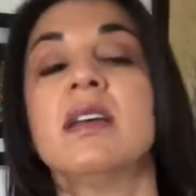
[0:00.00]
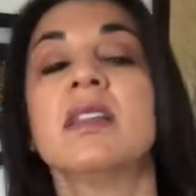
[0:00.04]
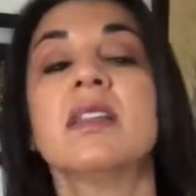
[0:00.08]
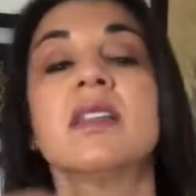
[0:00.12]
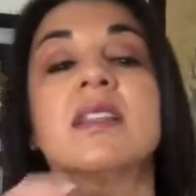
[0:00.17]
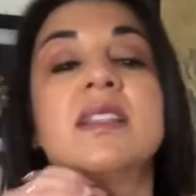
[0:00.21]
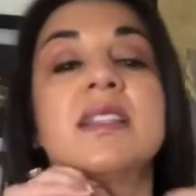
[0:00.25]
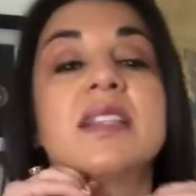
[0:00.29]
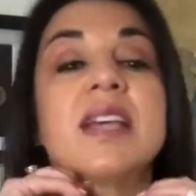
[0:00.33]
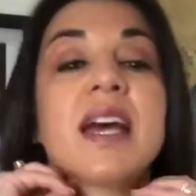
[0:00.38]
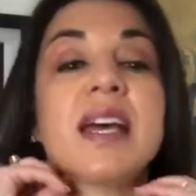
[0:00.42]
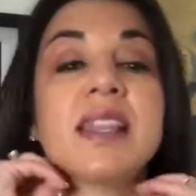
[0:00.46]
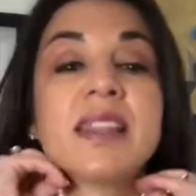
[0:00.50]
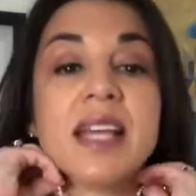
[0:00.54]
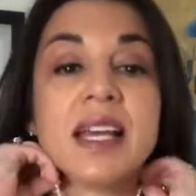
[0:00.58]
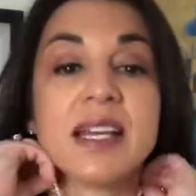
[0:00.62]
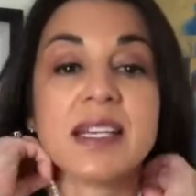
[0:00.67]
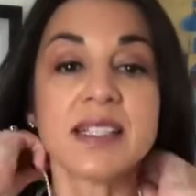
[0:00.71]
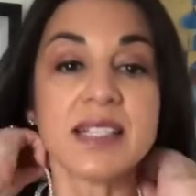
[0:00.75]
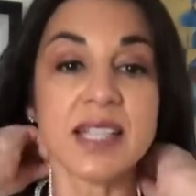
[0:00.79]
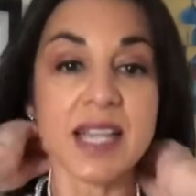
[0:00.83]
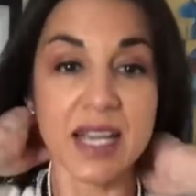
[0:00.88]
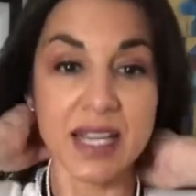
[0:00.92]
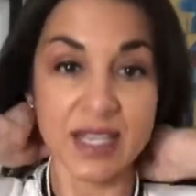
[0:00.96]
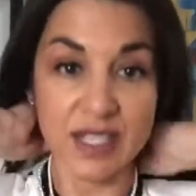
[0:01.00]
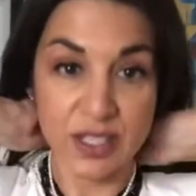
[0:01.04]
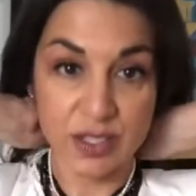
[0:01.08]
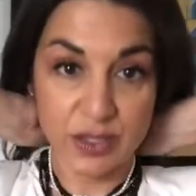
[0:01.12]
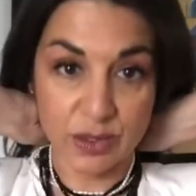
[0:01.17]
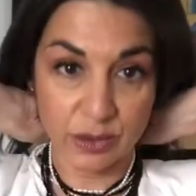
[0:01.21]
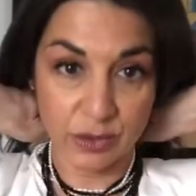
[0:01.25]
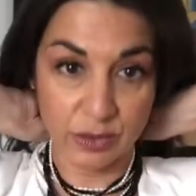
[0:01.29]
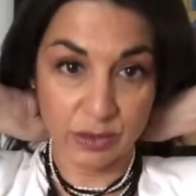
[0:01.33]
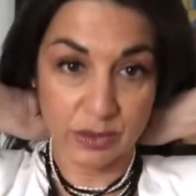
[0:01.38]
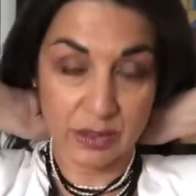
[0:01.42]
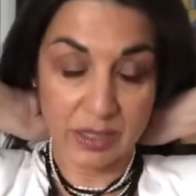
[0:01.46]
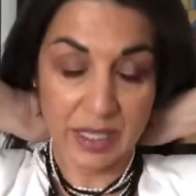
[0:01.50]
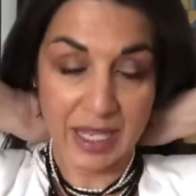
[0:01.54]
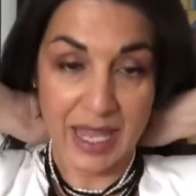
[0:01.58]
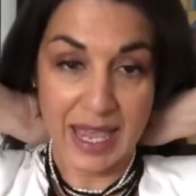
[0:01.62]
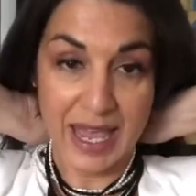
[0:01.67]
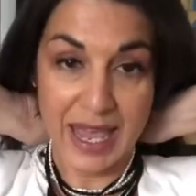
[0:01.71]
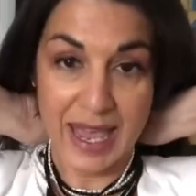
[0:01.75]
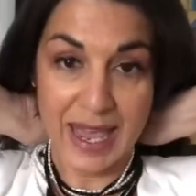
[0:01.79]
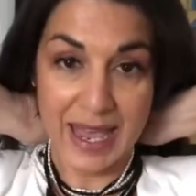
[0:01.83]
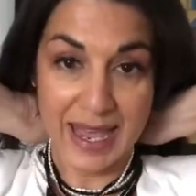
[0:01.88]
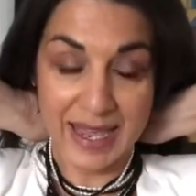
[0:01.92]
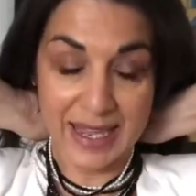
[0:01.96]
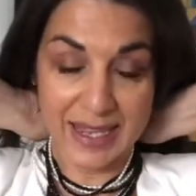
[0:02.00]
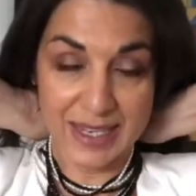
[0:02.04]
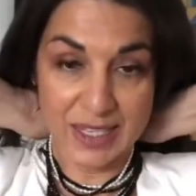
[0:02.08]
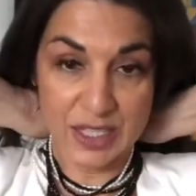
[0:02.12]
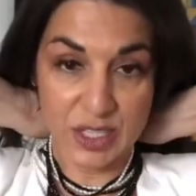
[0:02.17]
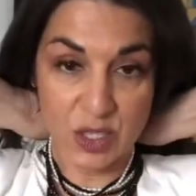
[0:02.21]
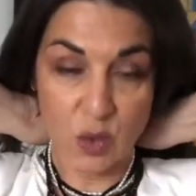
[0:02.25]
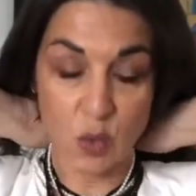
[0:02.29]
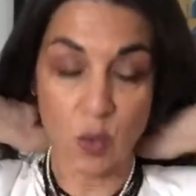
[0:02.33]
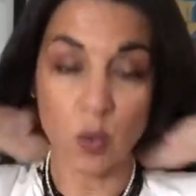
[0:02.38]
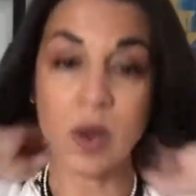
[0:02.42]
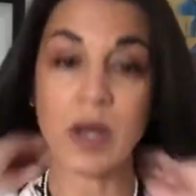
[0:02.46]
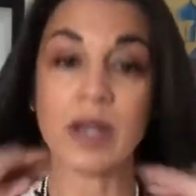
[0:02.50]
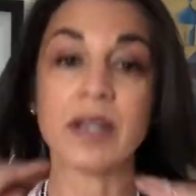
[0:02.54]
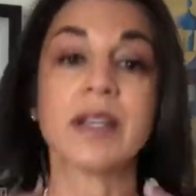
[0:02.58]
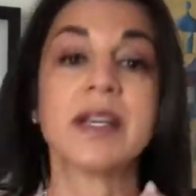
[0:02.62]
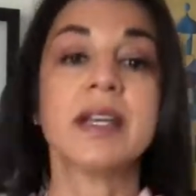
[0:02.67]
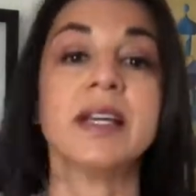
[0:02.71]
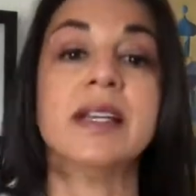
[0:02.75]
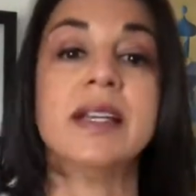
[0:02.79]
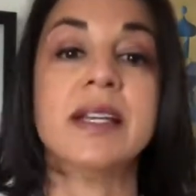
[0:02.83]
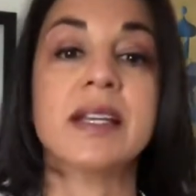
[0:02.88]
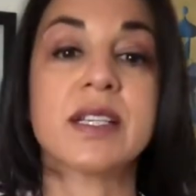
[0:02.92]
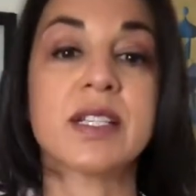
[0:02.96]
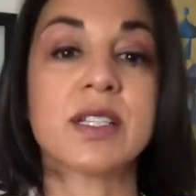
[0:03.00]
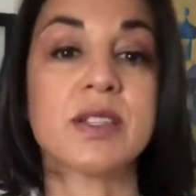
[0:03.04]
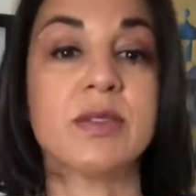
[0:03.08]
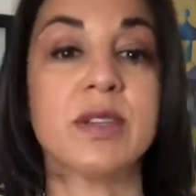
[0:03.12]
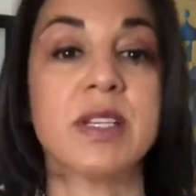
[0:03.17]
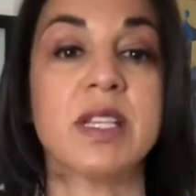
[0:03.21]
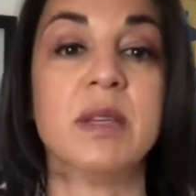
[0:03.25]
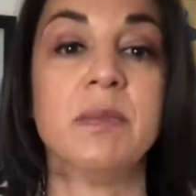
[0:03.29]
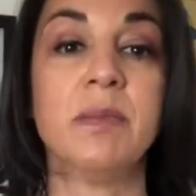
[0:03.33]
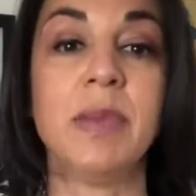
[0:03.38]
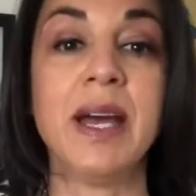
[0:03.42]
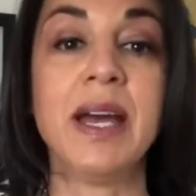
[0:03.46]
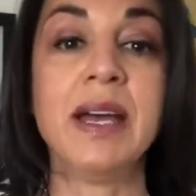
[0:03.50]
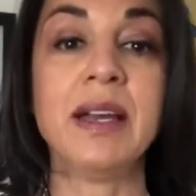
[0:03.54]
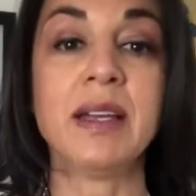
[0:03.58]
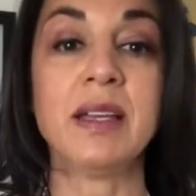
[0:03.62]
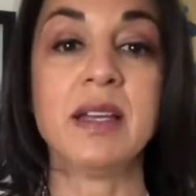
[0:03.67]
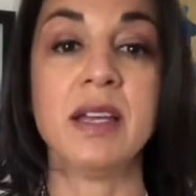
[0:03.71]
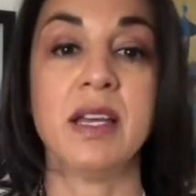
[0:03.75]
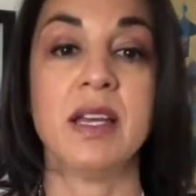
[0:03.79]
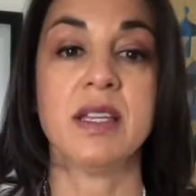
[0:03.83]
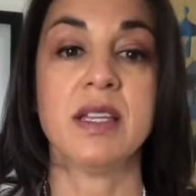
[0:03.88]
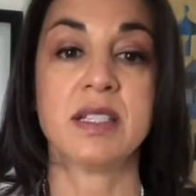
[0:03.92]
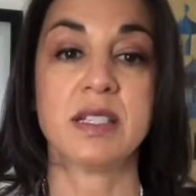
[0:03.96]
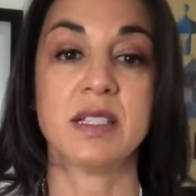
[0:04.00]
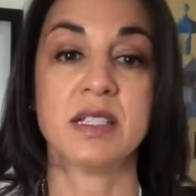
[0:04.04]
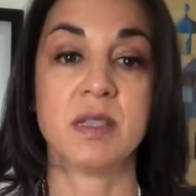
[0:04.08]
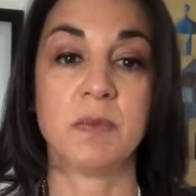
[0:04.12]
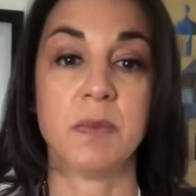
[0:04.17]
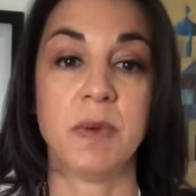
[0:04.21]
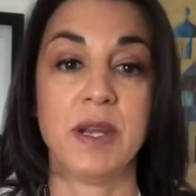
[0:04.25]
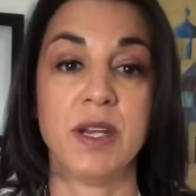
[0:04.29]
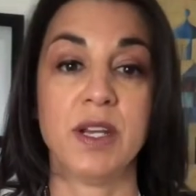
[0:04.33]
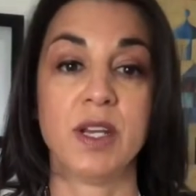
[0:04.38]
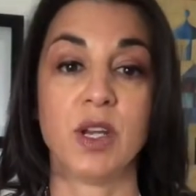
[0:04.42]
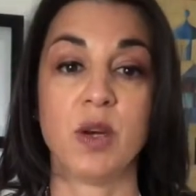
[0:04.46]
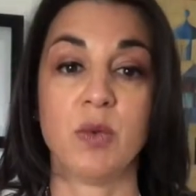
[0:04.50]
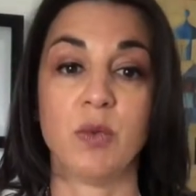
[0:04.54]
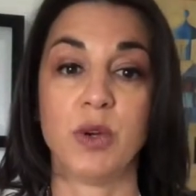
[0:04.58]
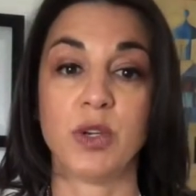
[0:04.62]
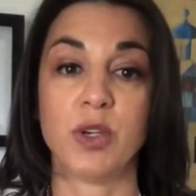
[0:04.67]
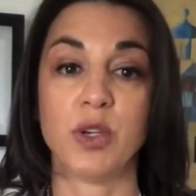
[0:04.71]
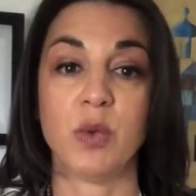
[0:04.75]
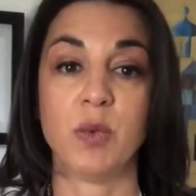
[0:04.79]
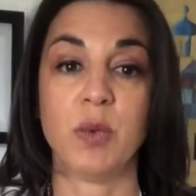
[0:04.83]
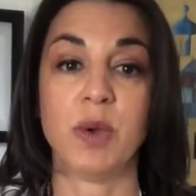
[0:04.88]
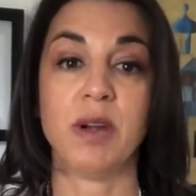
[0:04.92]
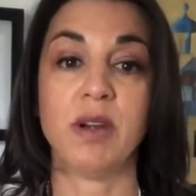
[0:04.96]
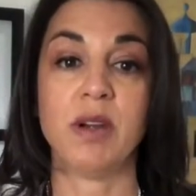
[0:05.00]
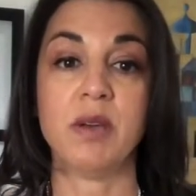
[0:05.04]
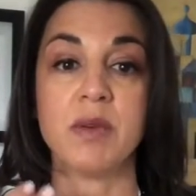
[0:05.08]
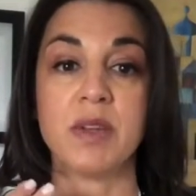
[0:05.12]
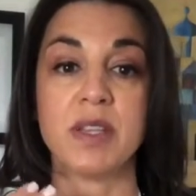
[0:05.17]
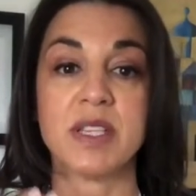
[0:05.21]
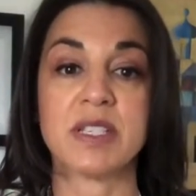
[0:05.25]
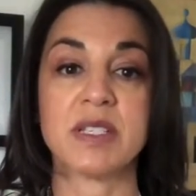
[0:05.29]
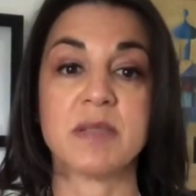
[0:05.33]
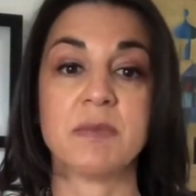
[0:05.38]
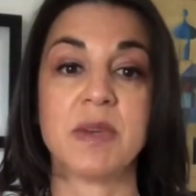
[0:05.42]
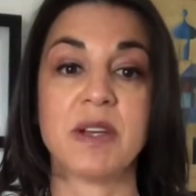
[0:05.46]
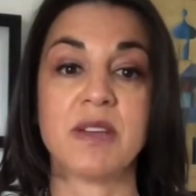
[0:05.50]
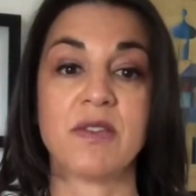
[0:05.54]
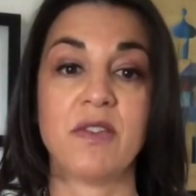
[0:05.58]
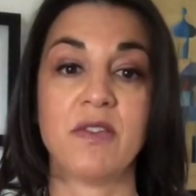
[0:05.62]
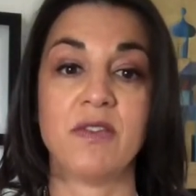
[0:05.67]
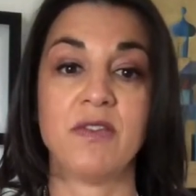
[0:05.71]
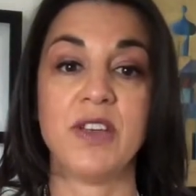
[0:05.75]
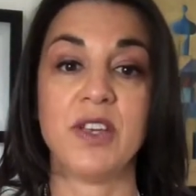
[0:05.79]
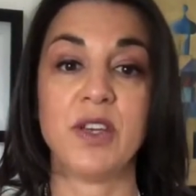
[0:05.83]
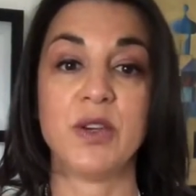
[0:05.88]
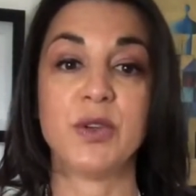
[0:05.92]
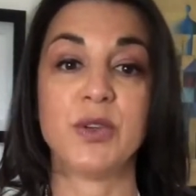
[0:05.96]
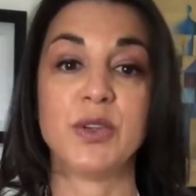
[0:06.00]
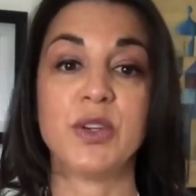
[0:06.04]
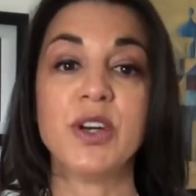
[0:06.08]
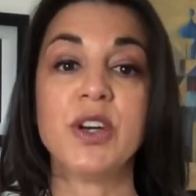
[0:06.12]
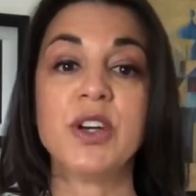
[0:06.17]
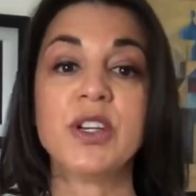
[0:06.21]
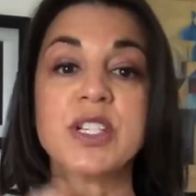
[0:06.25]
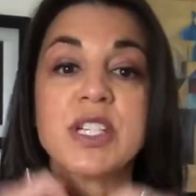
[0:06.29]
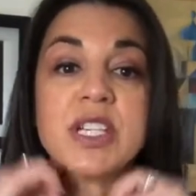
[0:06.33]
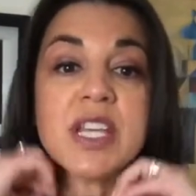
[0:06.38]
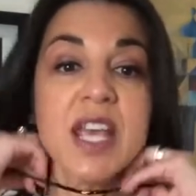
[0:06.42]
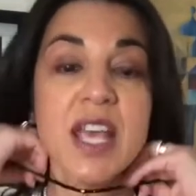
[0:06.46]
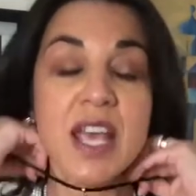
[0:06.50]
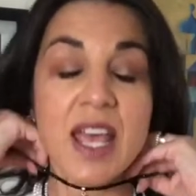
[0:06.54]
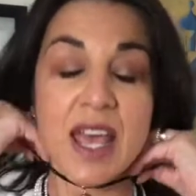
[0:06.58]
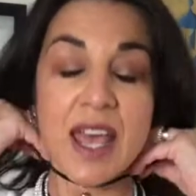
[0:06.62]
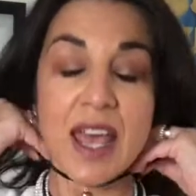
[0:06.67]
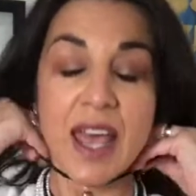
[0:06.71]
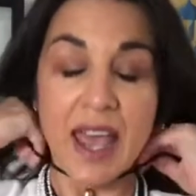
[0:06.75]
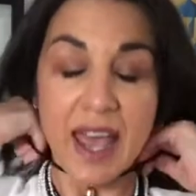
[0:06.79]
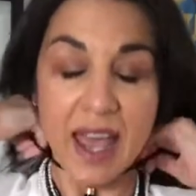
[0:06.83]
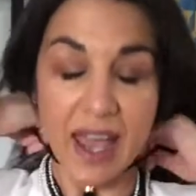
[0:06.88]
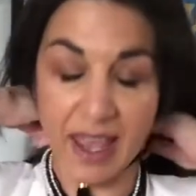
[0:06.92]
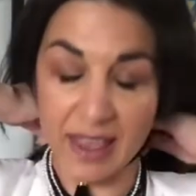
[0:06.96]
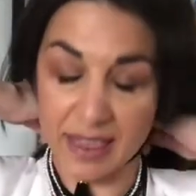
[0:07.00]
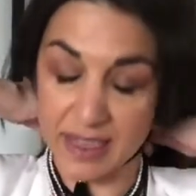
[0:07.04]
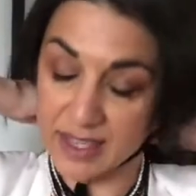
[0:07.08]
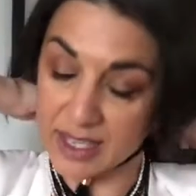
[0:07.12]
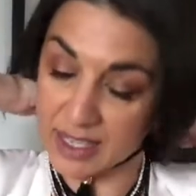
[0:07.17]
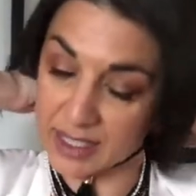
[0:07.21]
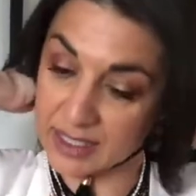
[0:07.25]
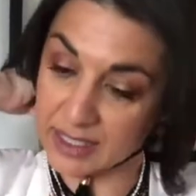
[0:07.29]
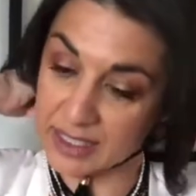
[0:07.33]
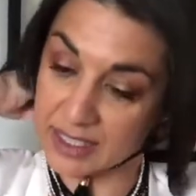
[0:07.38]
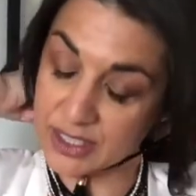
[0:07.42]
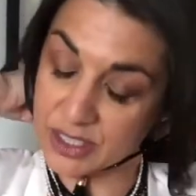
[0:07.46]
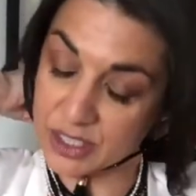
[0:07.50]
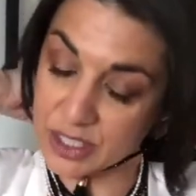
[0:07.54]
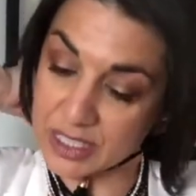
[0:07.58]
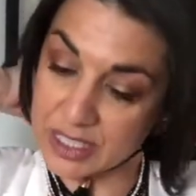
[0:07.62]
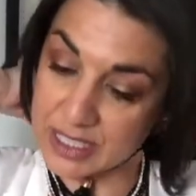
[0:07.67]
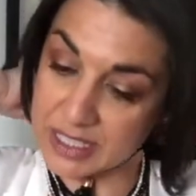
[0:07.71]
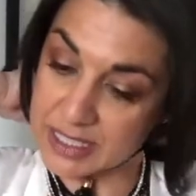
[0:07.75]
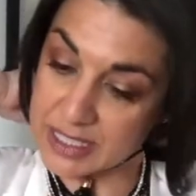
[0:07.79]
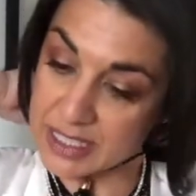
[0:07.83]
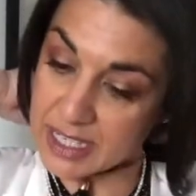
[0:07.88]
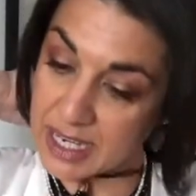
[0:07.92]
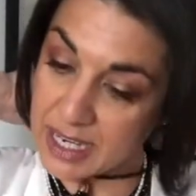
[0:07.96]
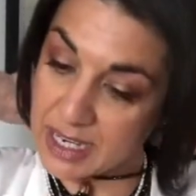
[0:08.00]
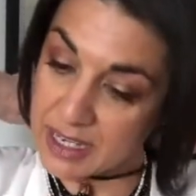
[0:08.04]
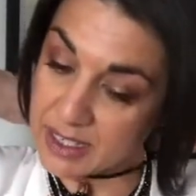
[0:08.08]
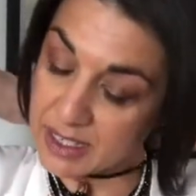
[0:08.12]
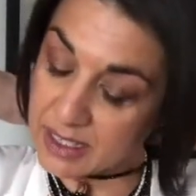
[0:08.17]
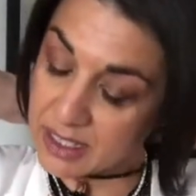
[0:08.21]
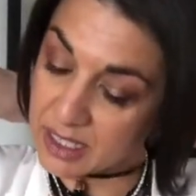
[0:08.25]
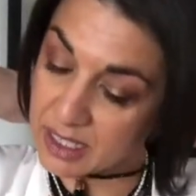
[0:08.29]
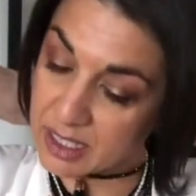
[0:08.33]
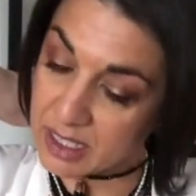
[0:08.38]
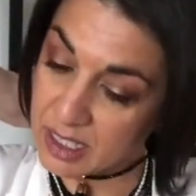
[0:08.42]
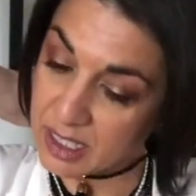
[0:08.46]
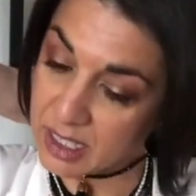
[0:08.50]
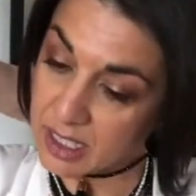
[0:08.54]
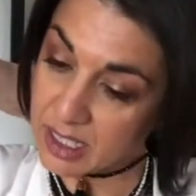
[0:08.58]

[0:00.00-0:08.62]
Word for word: the ta that tassel has one connector in the back so depending on what you're wearing whether there's a bit of a V or not and then let's just take